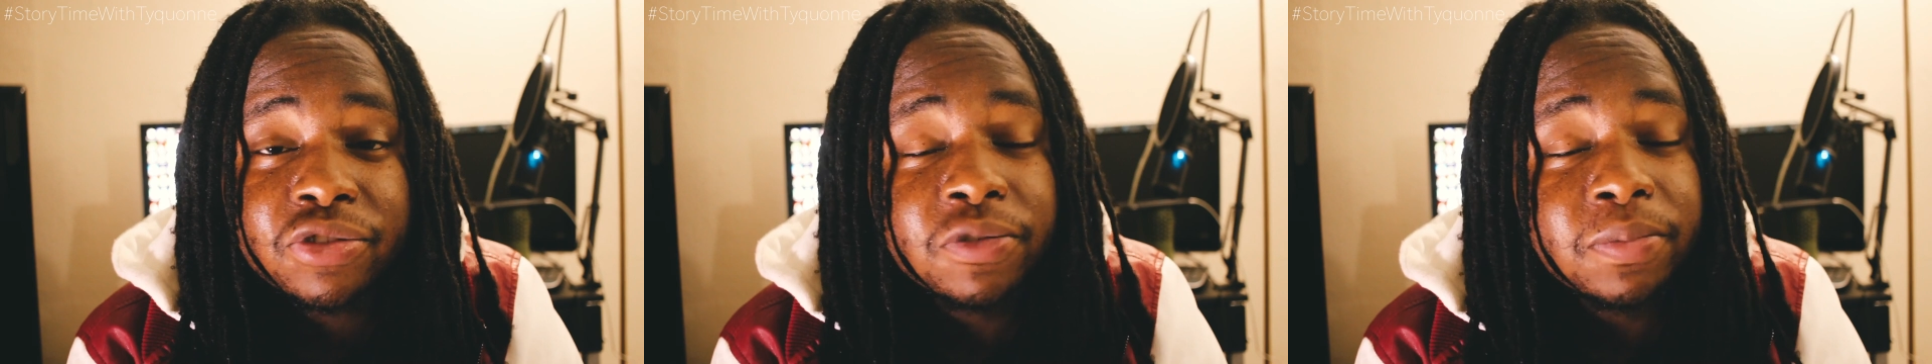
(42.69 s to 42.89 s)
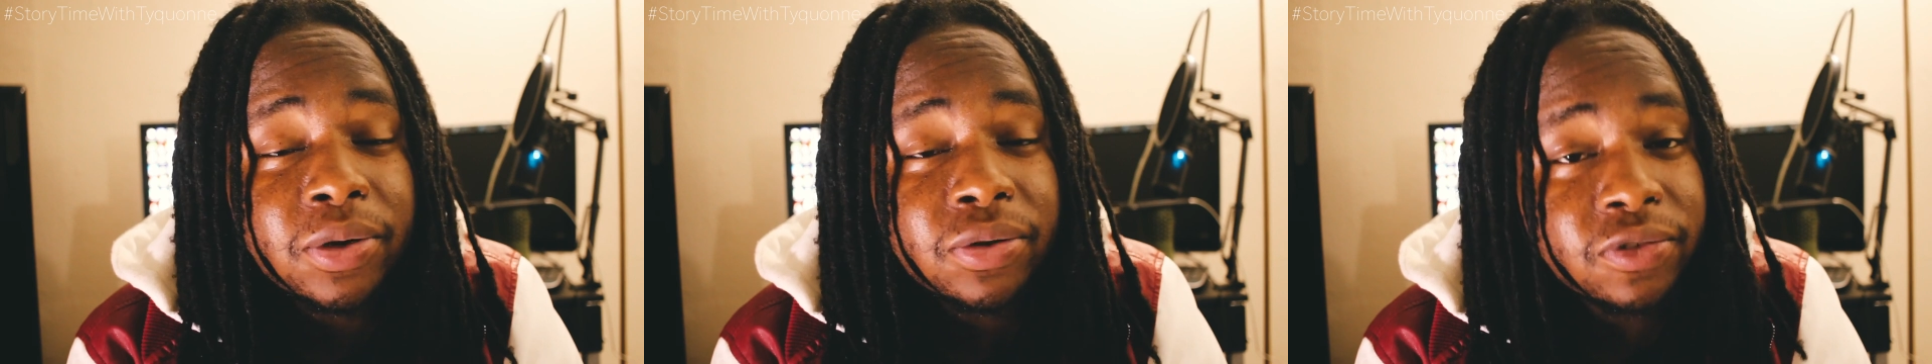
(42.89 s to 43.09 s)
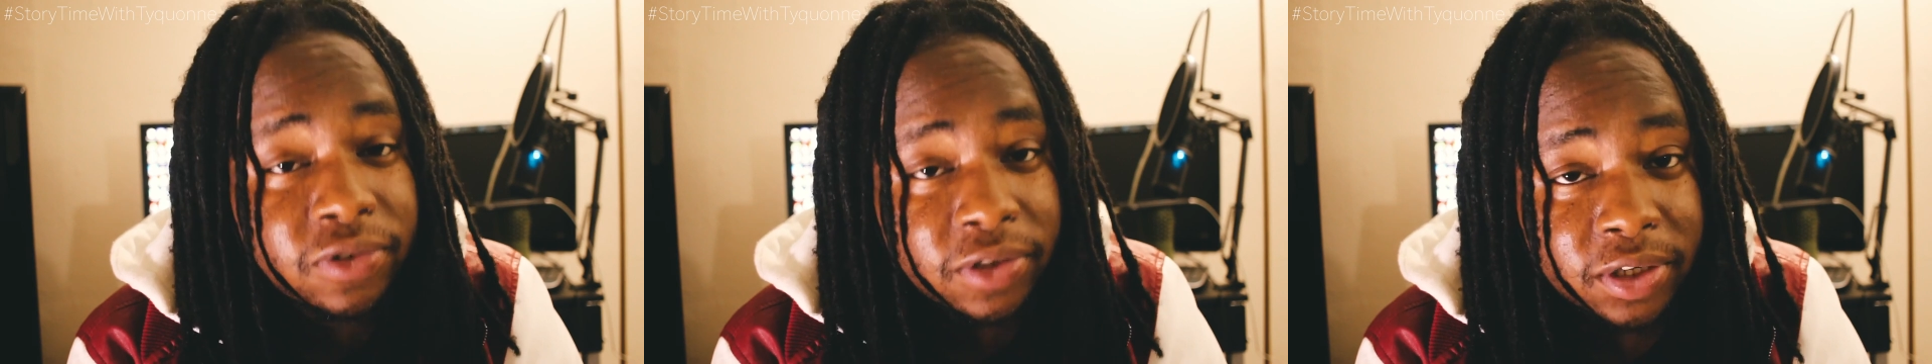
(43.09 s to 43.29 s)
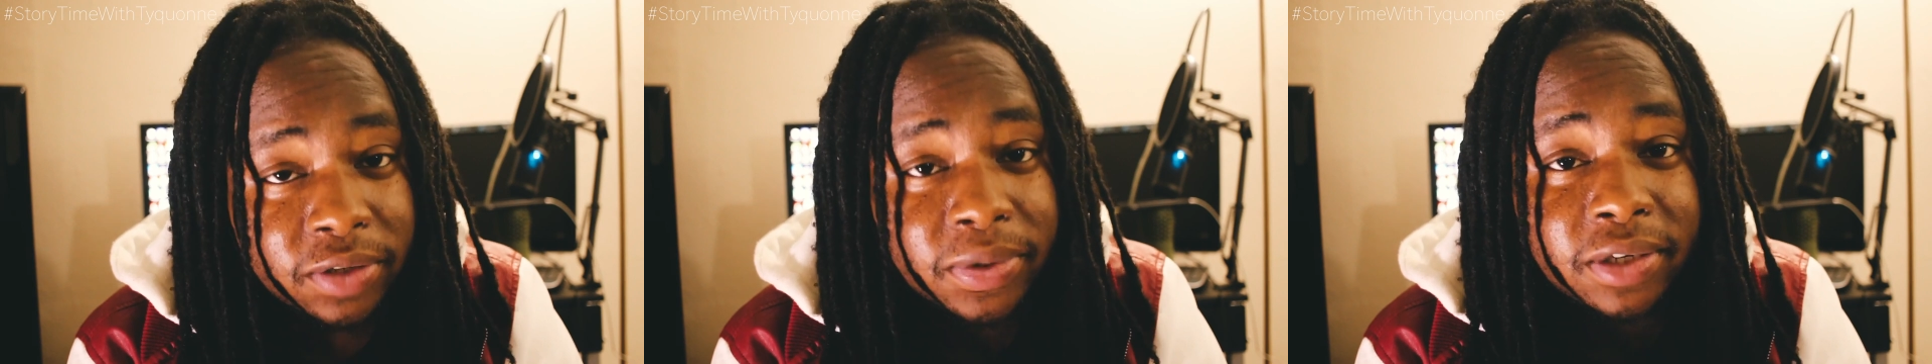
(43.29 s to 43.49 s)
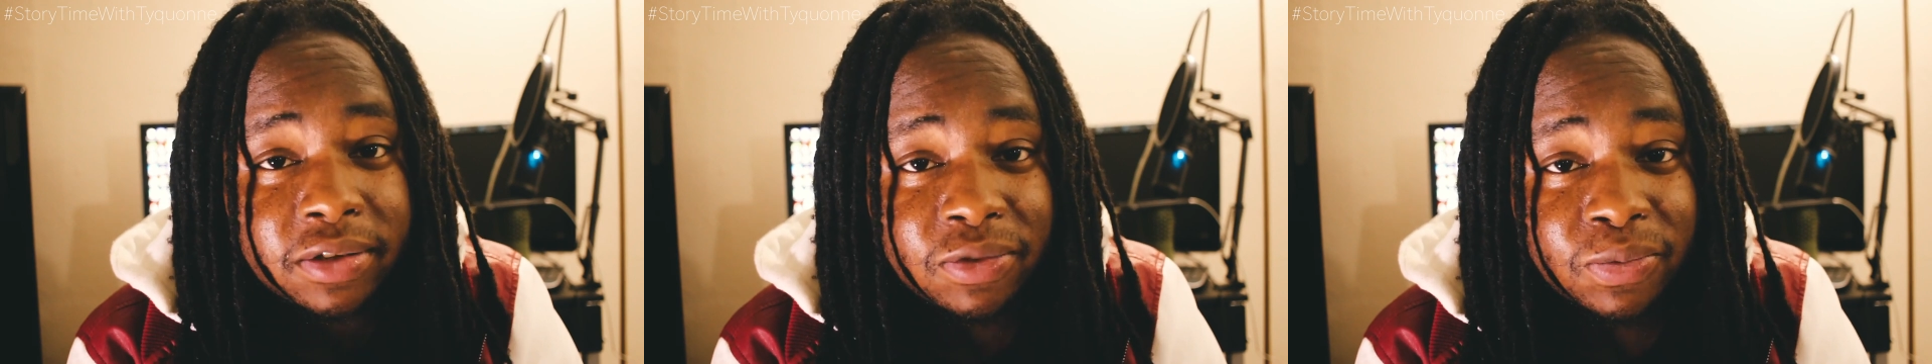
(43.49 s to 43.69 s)
smoked
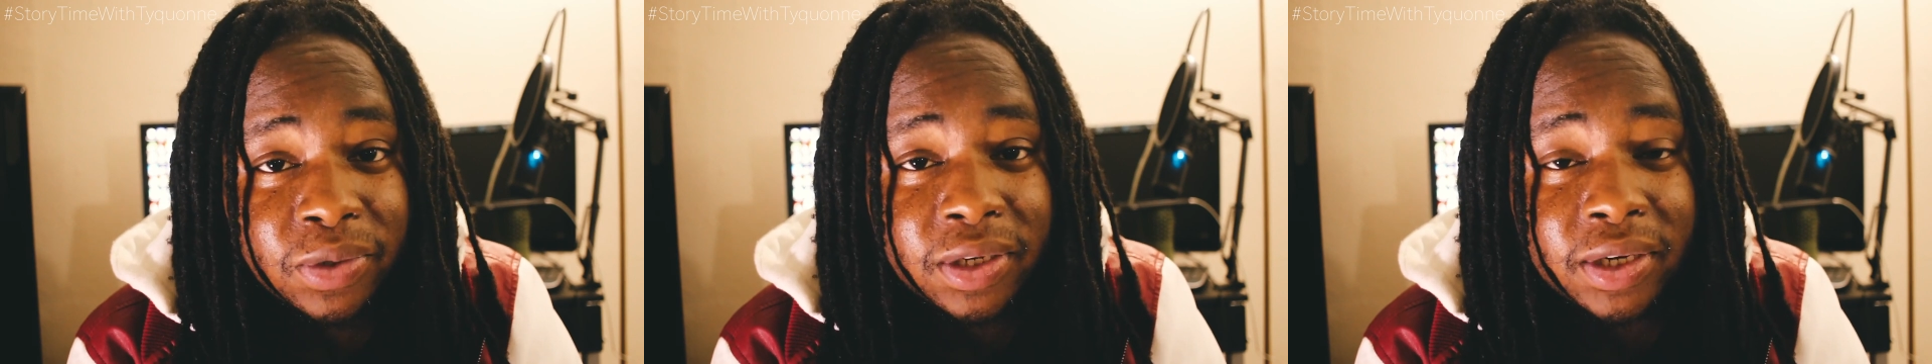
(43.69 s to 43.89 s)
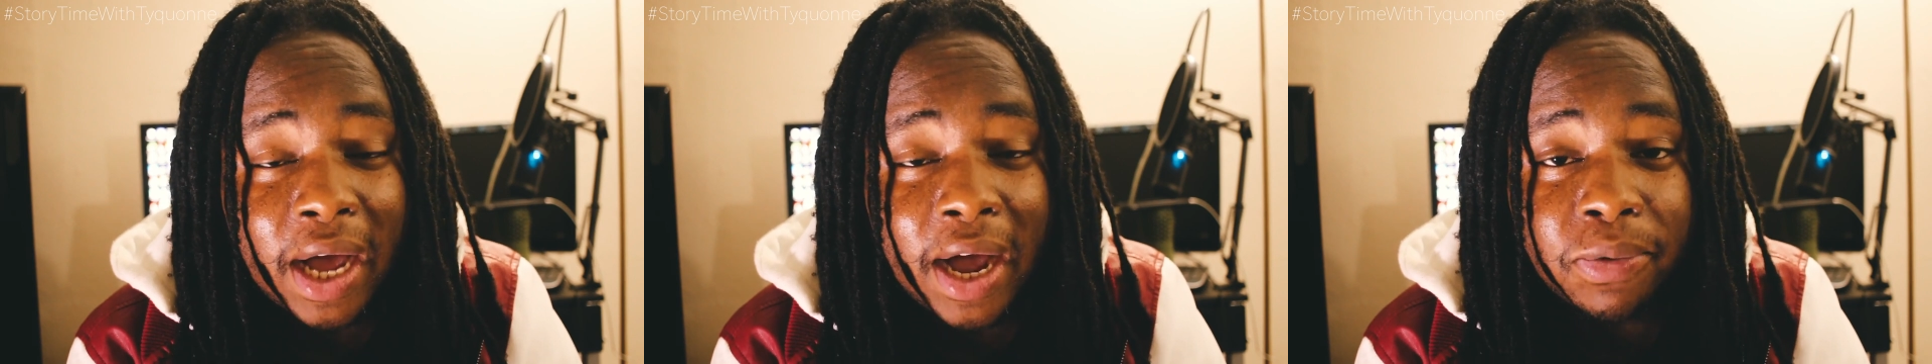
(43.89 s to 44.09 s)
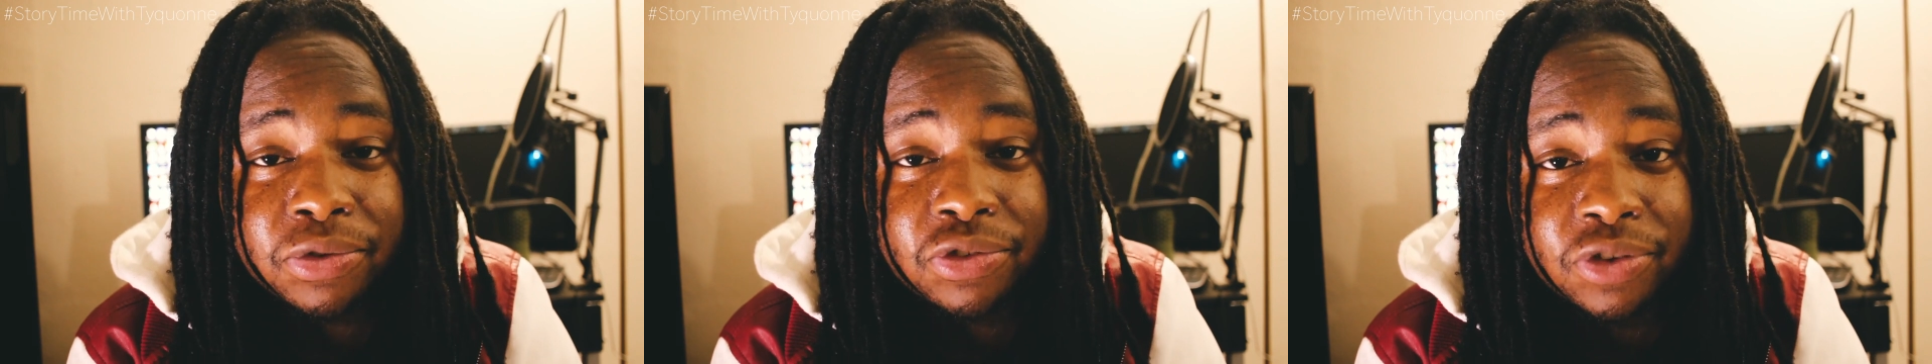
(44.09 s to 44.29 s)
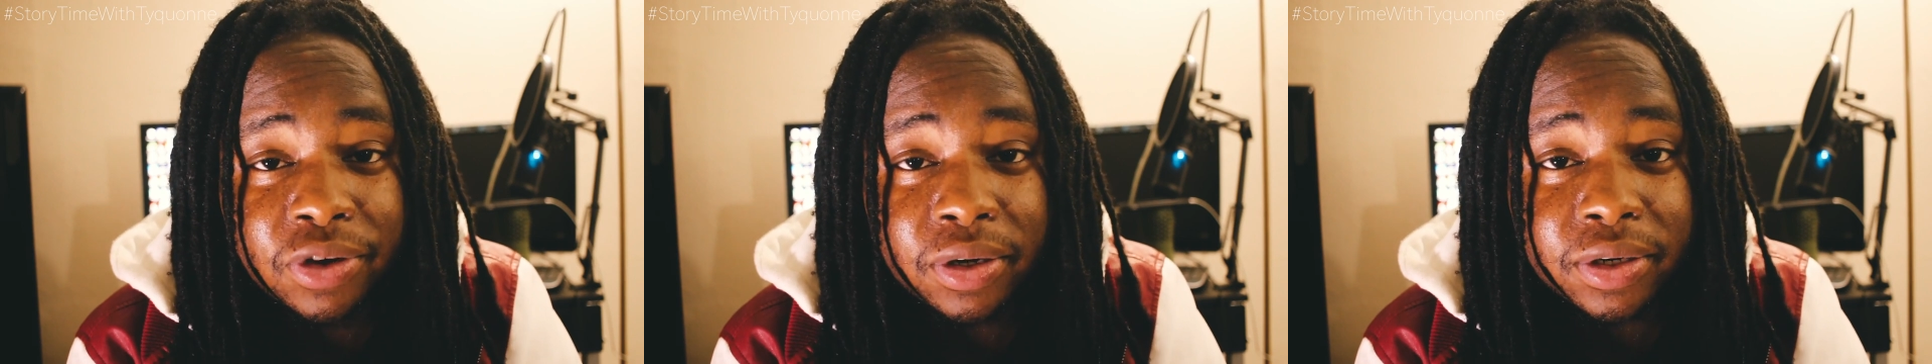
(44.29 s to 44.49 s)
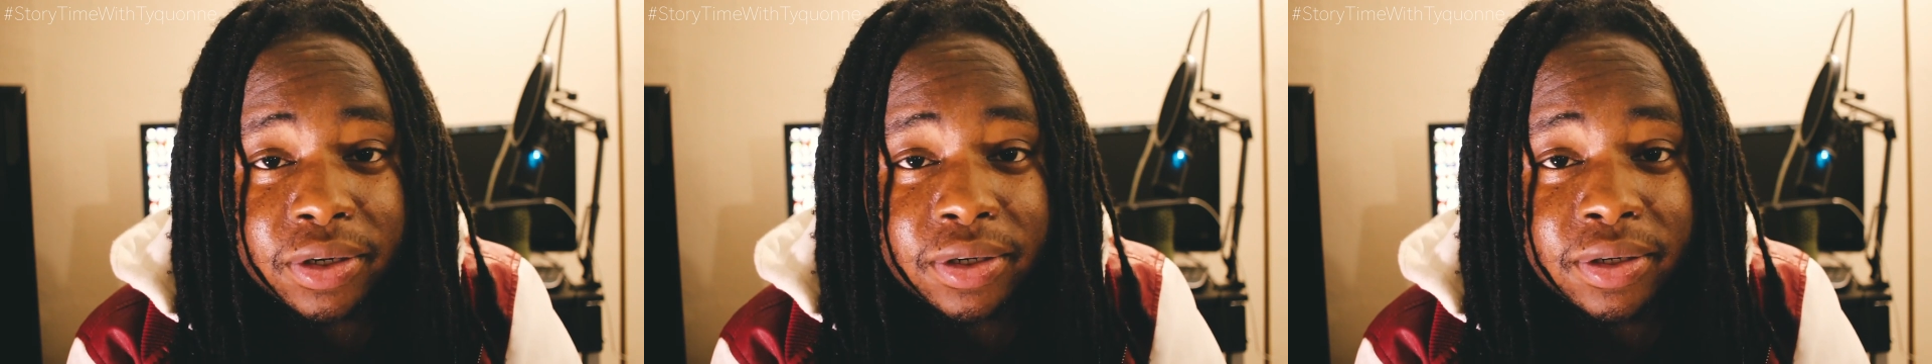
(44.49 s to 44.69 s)
cigarettes when I was
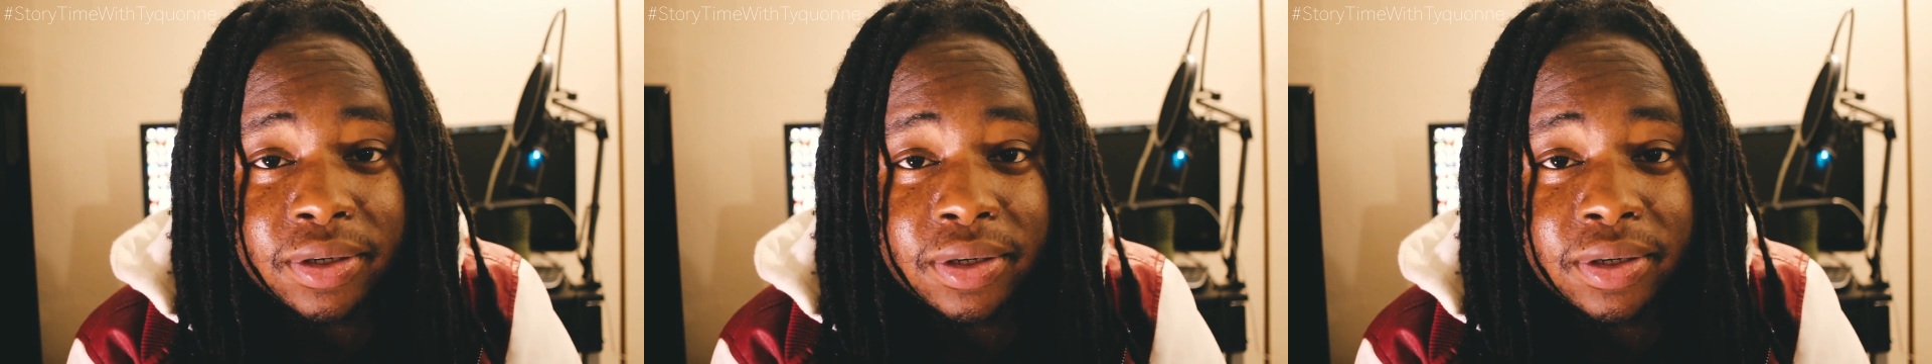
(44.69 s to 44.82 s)
younger.